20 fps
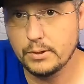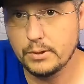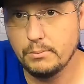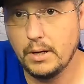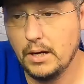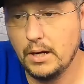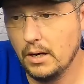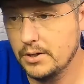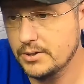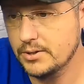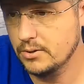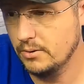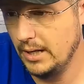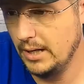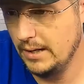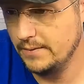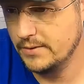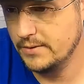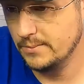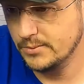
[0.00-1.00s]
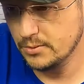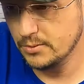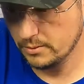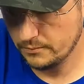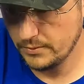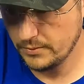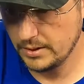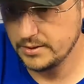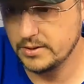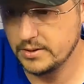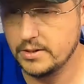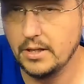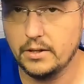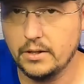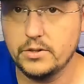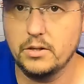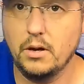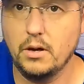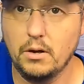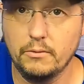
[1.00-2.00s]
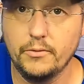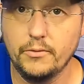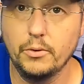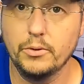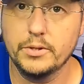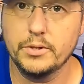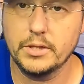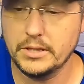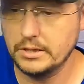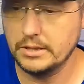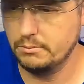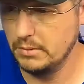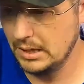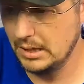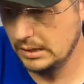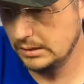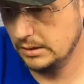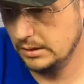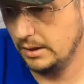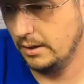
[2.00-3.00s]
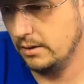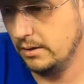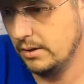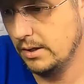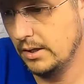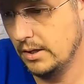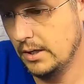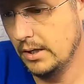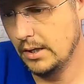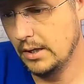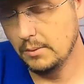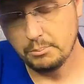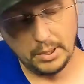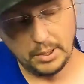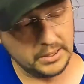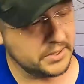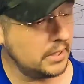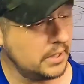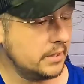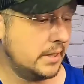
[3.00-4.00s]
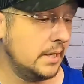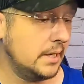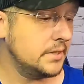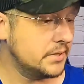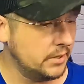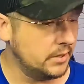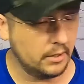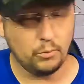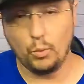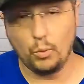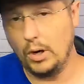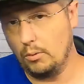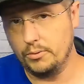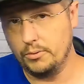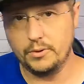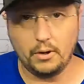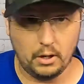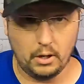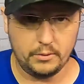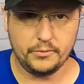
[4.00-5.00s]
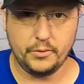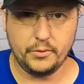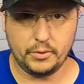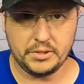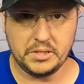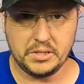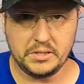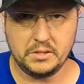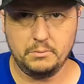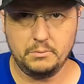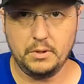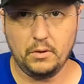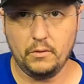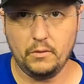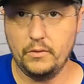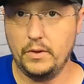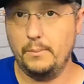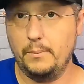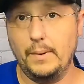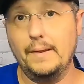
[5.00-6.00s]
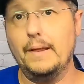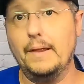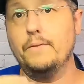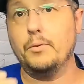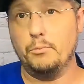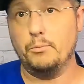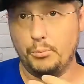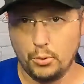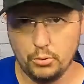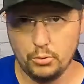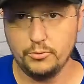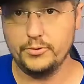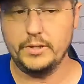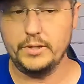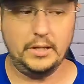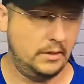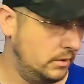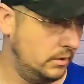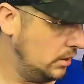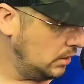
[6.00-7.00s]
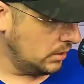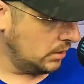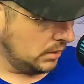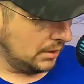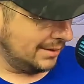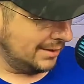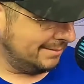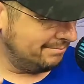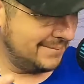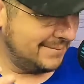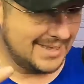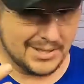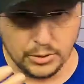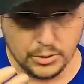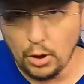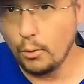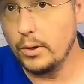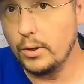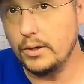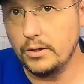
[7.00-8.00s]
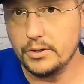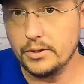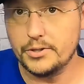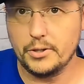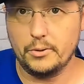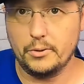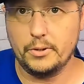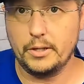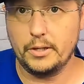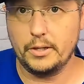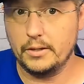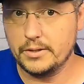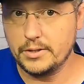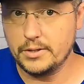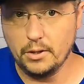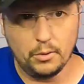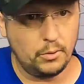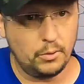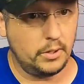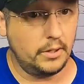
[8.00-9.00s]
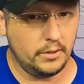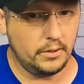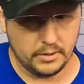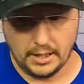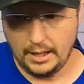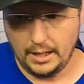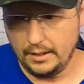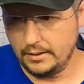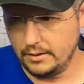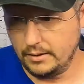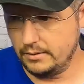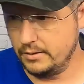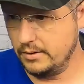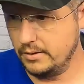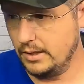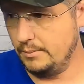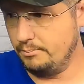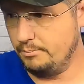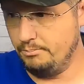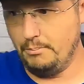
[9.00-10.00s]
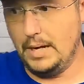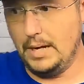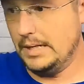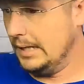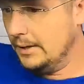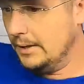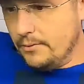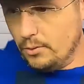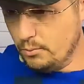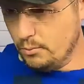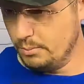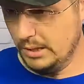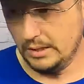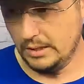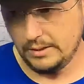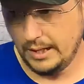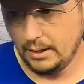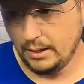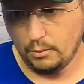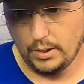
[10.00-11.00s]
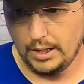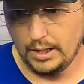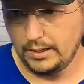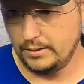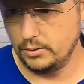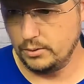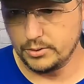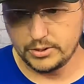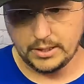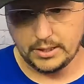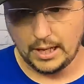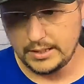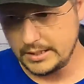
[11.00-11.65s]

also have some sort of phase detection autofocus system in there. Panasonic has done well with their autofocus system. I mean, they've improved it. It's nowhere near Sony. It's nowhere near Canon. It may never be that way. Those guys have